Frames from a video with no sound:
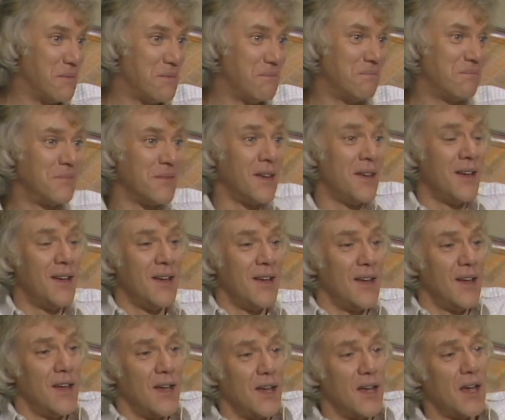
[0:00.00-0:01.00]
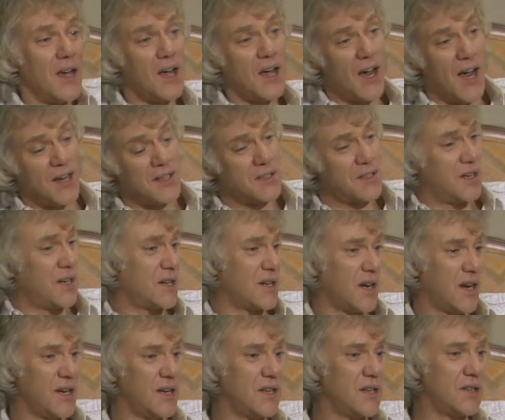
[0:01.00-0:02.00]
I'm. I think
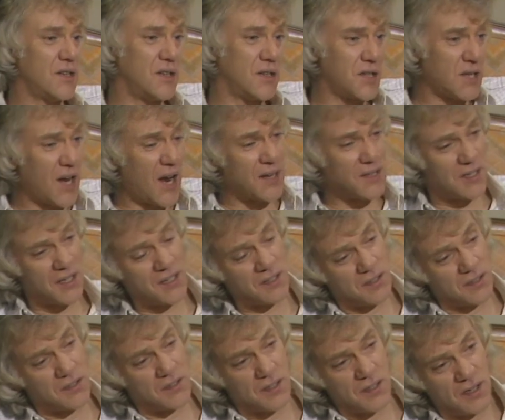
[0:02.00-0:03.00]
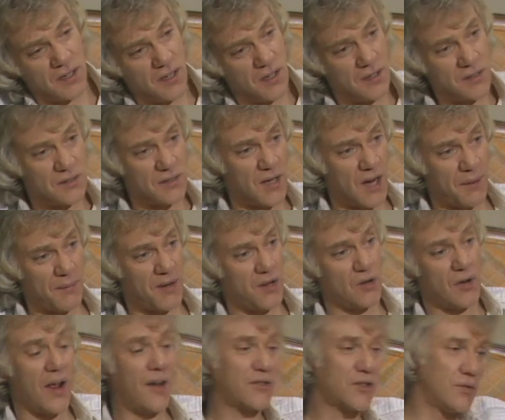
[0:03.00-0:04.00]
the thing, I think that uh, I mean
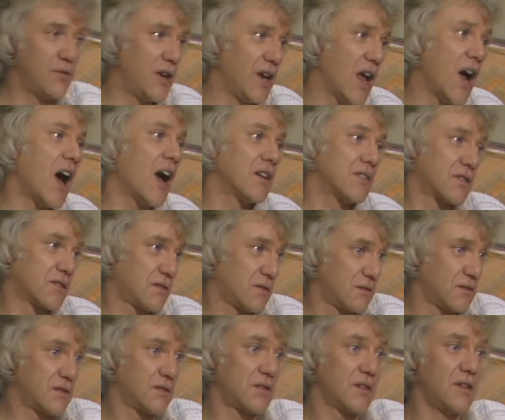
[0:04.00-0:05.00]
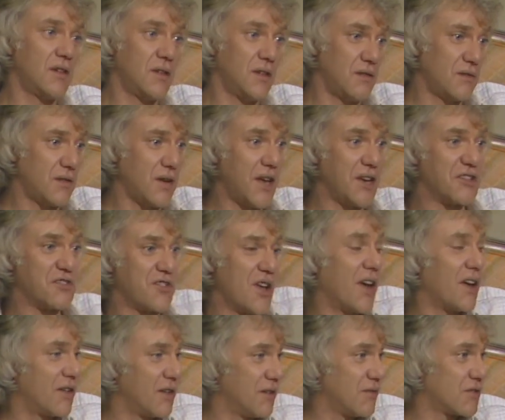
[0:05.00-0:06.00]
you'll have to really ask the
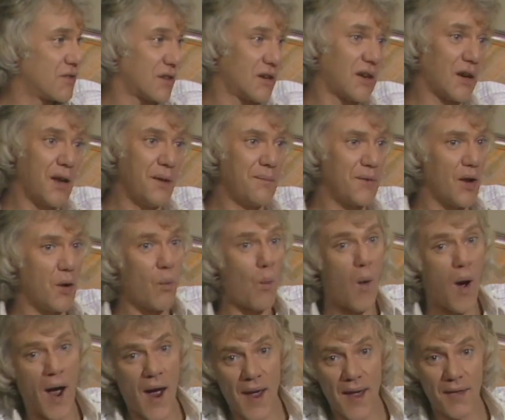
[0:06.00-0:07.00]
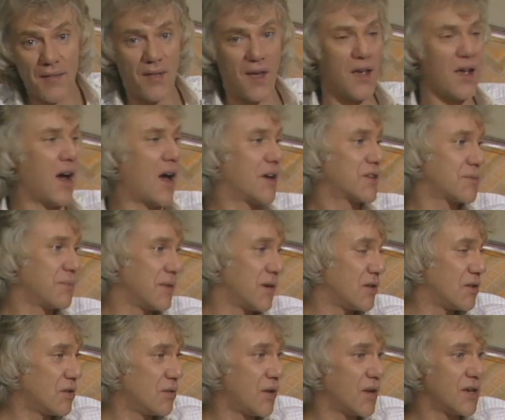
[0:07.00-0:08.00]
executives at Columbia why they asked me
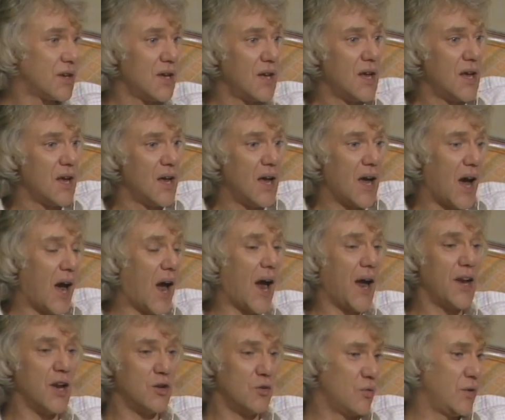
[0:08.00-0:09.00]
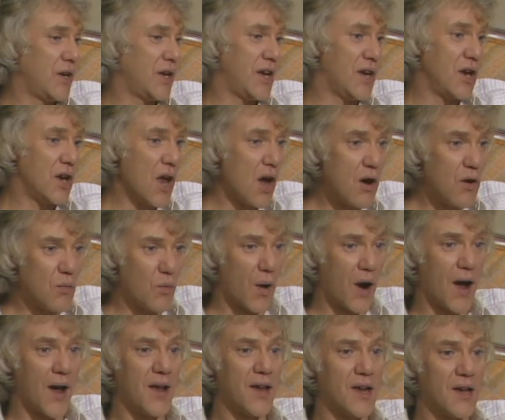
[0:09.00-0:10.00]
to do it. I don't really know
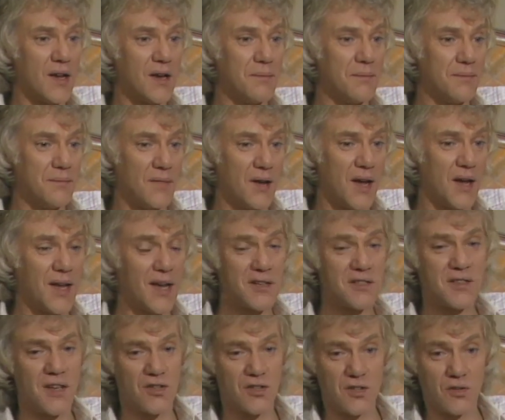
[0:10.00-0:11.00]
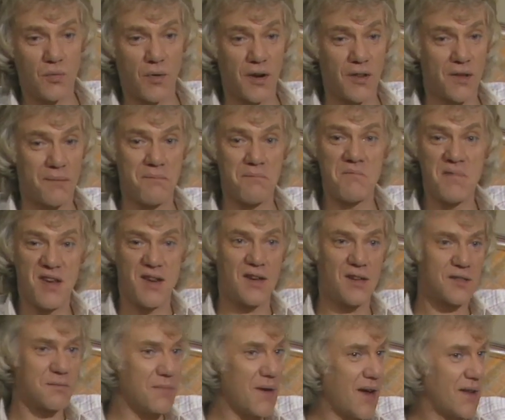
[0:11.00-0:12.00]
why. Um, I guess they just wanted the
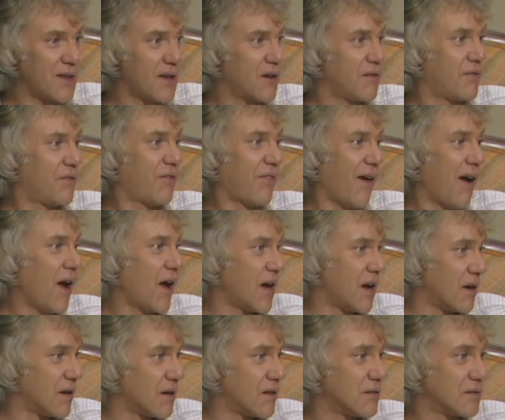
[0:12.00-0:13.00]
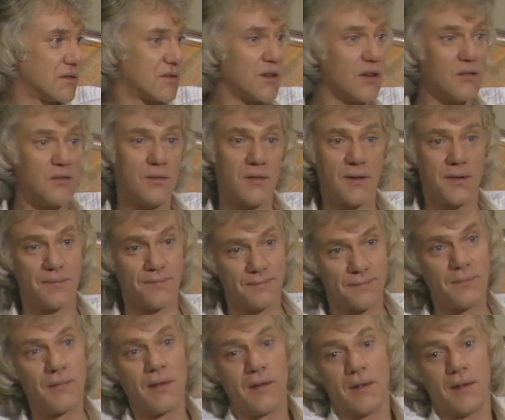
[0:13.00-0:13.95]
meanest man they could find, and so um,